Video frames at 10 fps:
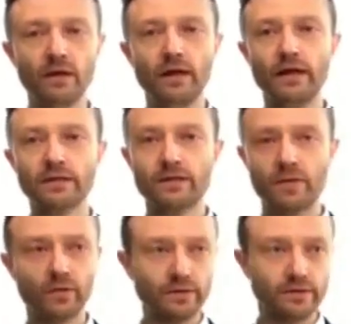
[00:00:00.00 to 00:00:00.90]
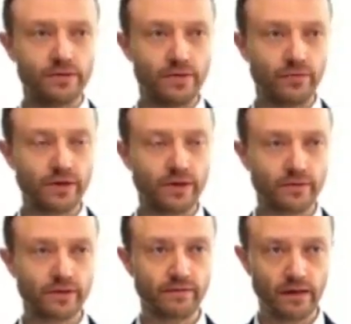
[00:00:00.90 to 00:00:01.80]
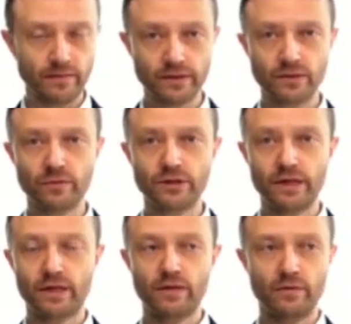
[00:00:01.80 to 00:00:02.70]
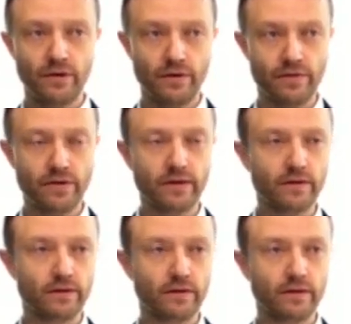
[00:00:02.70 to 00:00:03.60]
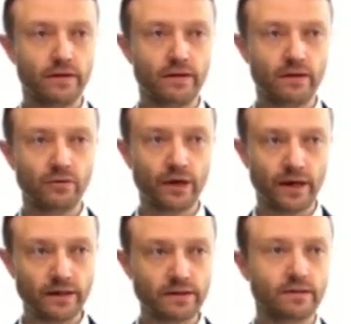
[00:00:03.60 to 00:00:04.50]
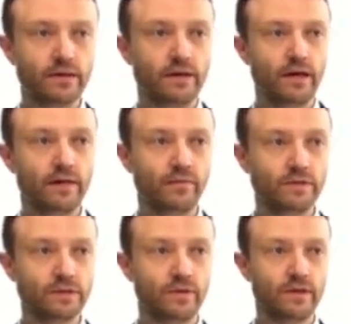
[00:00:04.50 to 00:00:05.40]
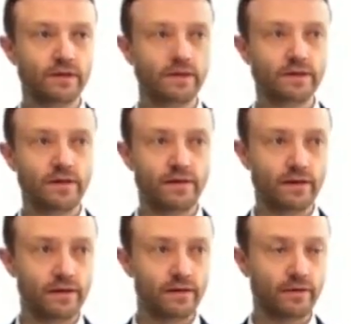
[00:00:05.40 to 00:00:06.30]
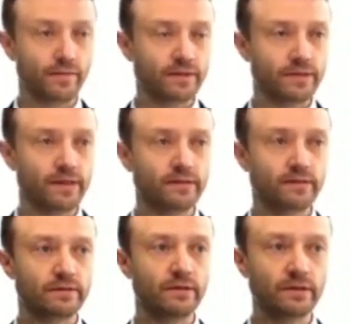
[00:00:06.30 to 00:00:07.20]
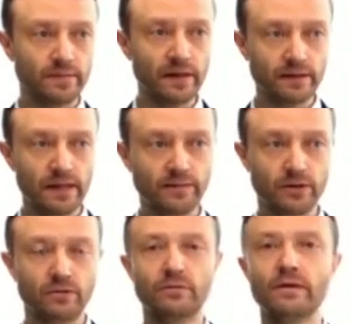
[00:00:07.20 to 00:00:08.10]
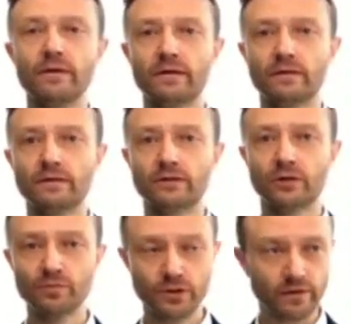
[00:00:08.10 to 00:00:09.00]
And there will be three developments which are worth looking at. And the first one is the 3% deductibility limit on inter-group